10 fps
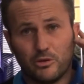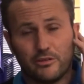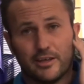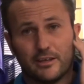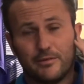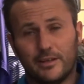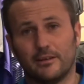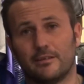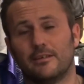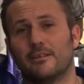what you think of the
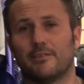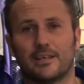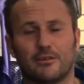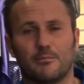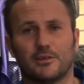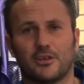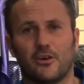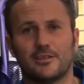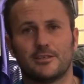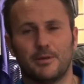video. Thanks very much
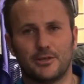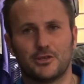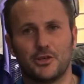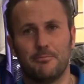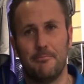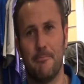guys, speak to you soon.